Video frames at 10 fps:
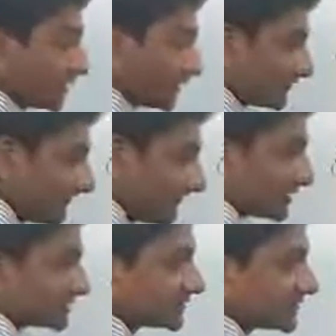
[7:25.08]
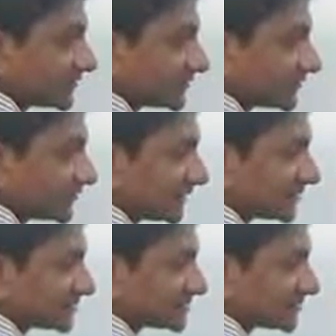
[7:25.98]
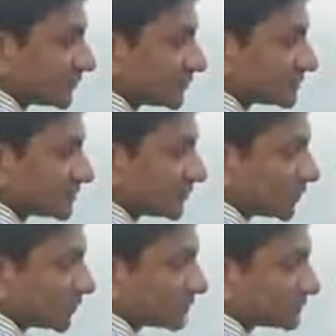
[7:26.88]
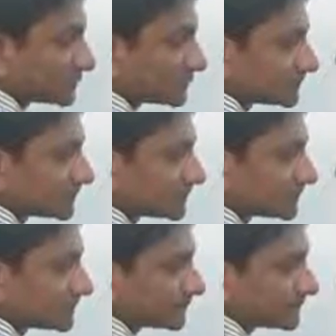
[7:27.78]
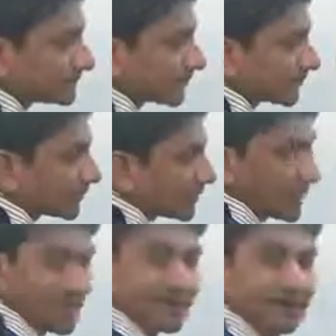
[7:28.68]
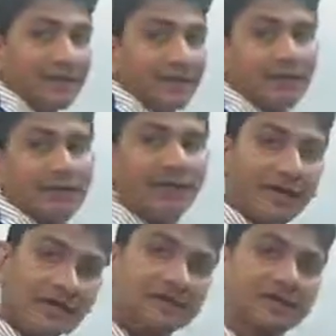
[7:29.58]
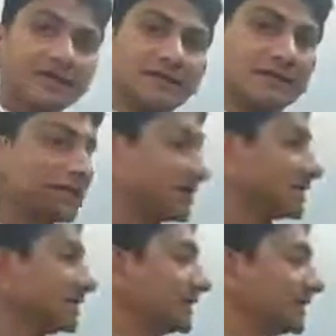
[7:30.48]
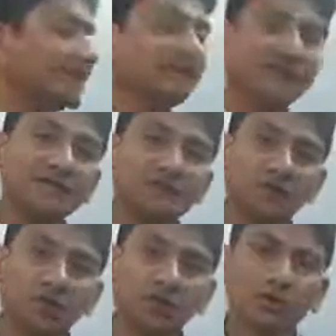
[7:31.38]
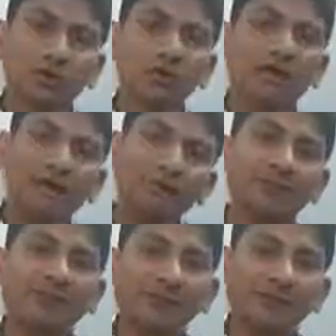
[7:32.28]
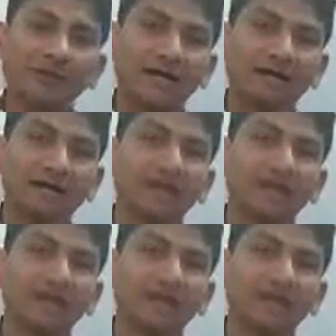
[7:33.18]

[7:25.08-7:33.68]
If we consider T1 is equal to 0, why? We consider that T1 is equal to that particular time